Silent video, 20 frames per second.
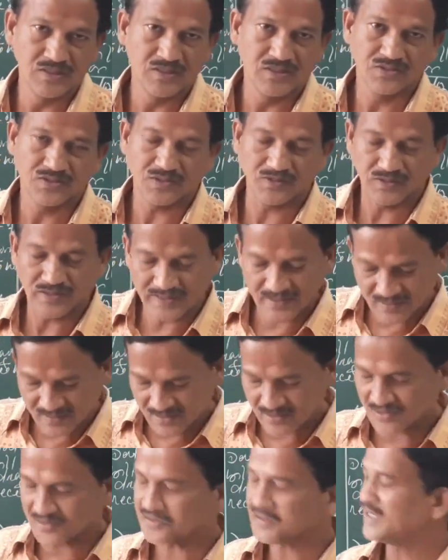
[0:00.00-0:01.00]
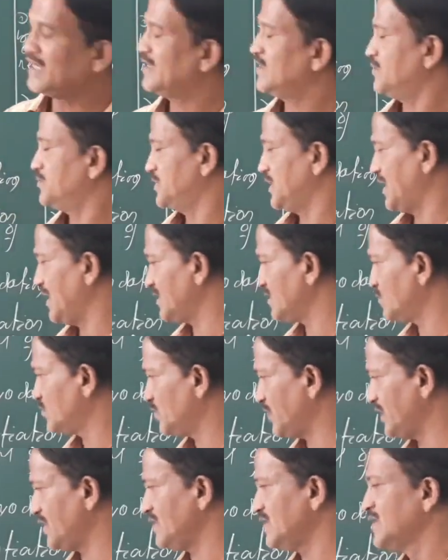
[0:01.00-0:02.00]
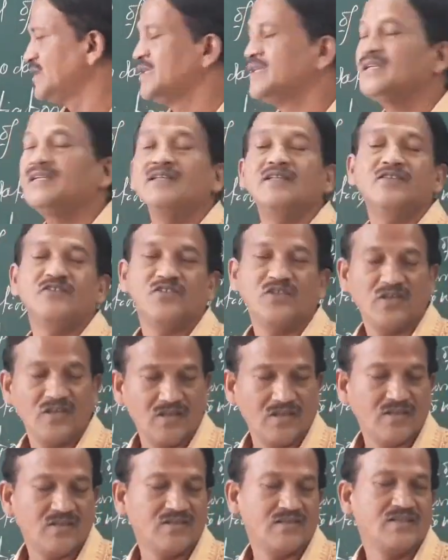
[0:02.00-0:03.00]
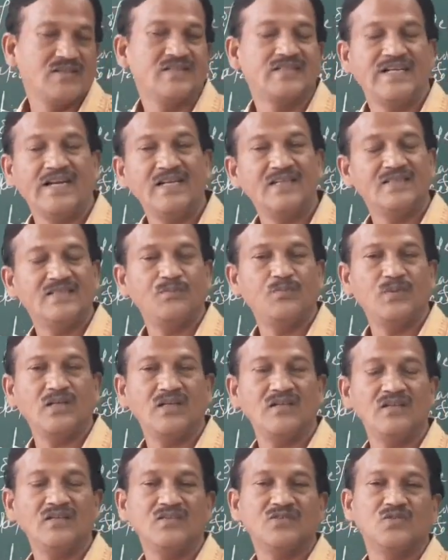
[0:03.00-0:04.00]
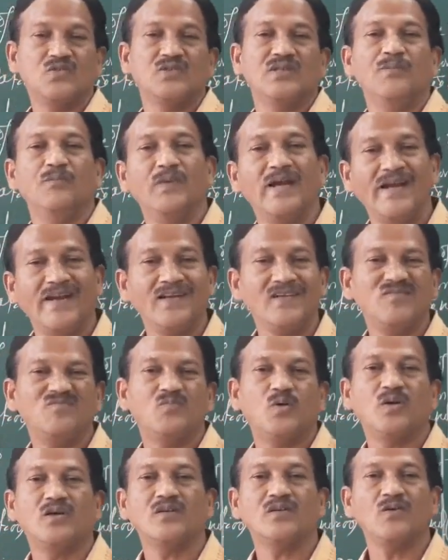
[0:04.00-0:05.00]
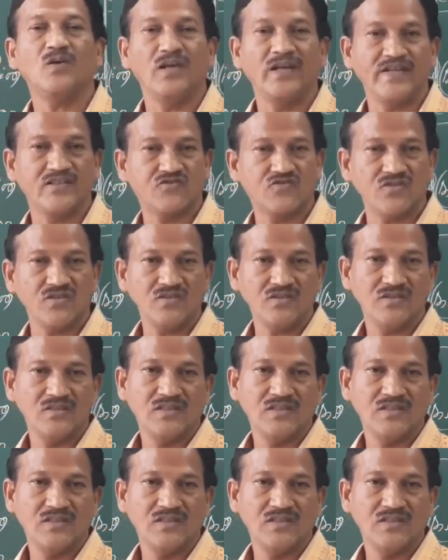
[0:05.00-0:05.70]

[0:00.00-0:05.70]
So that is just like of that when drawer sent the bill to the bank for collection